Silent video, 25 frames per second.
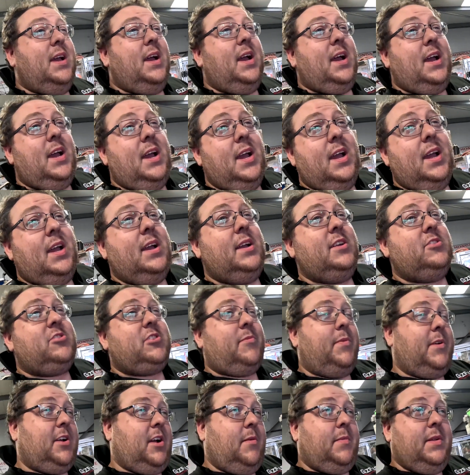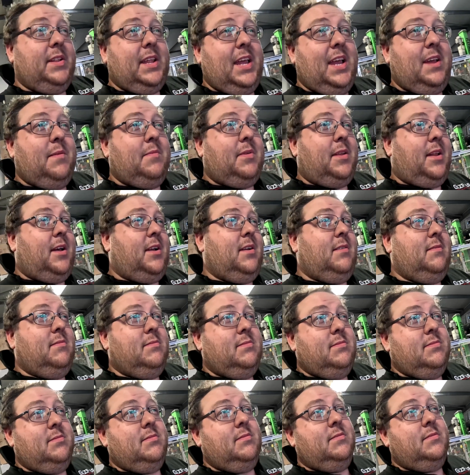drop a comment down below
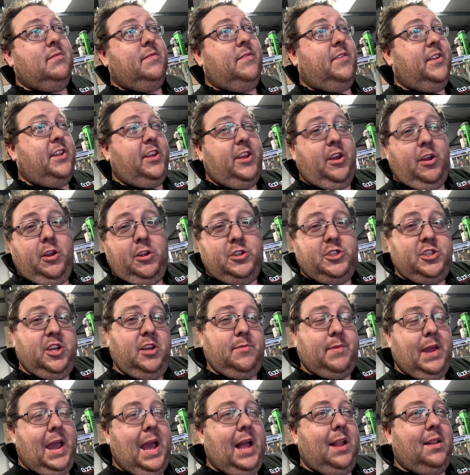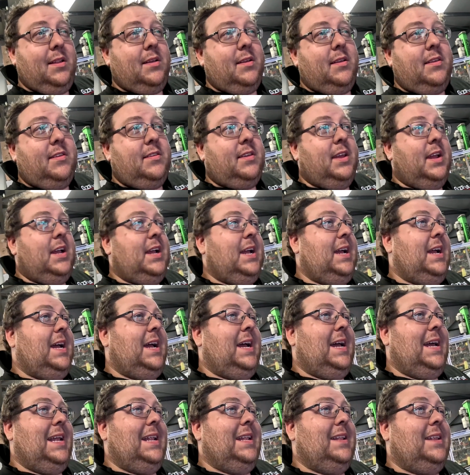for the YouTube algs,
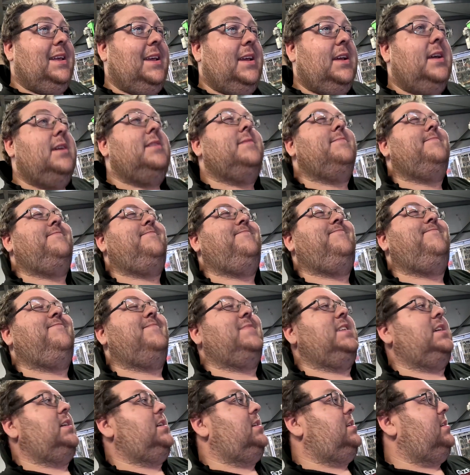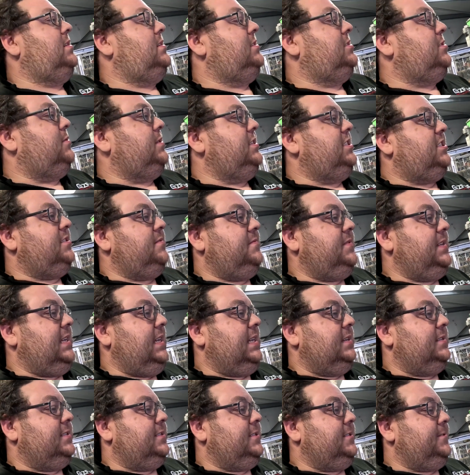and there's always something
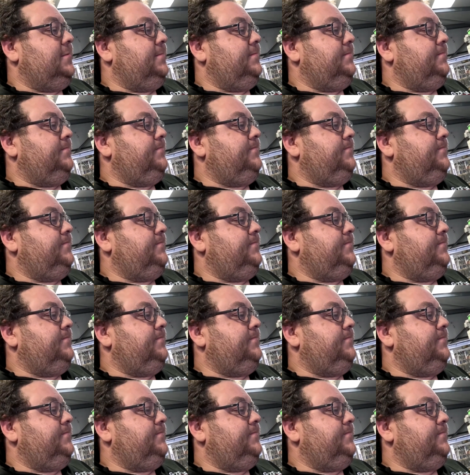else.